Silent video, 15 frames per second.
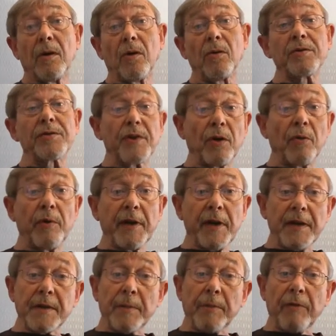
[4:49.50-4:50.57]
Also, we
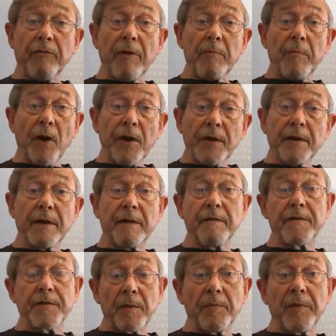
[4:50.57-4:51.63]
need to be reminded
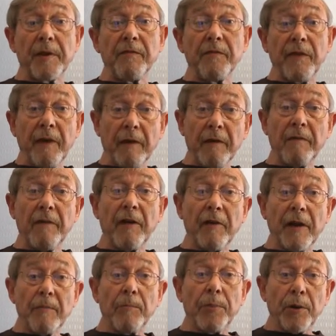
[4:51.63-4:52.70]
of something very,
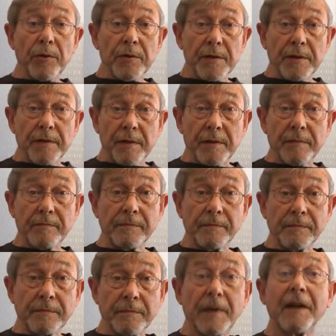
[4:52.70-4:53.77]
very important.
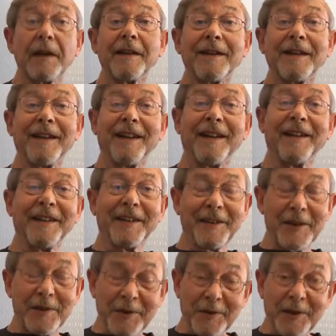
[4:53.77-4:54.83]

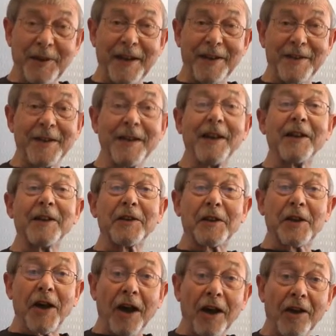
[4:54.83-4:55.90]
Listen to this.
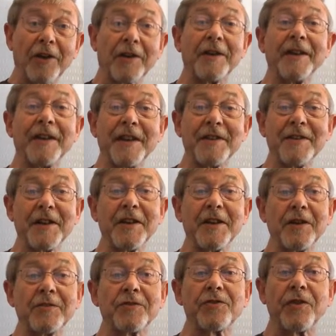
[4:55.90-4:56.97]
God is in
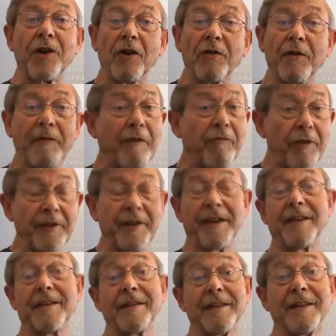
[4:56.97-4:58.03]
control of
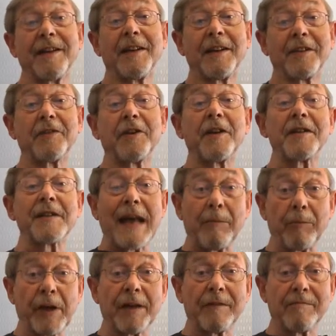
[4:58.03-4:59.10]
everything that is
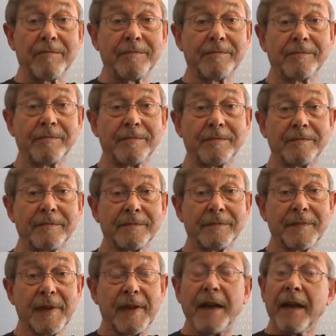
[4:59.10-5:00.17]
happening.
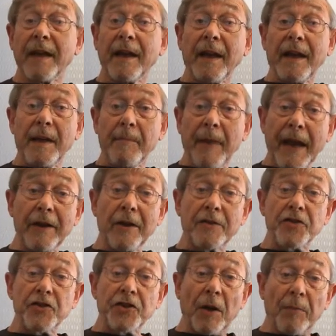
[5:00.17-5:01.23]
He may
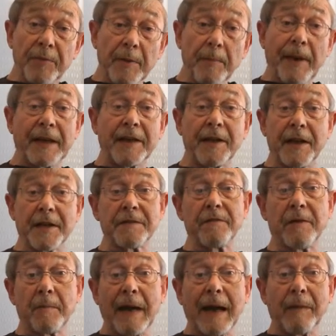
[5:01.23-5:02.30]
not stop the bad things
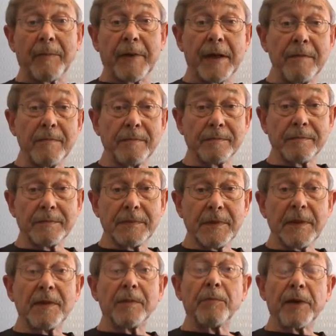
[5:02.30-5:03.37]
from happening,
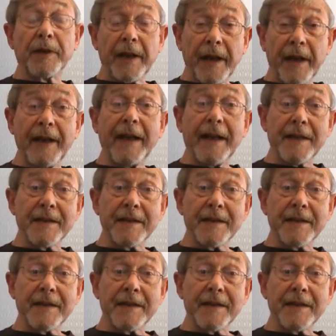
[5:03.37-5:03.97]
but he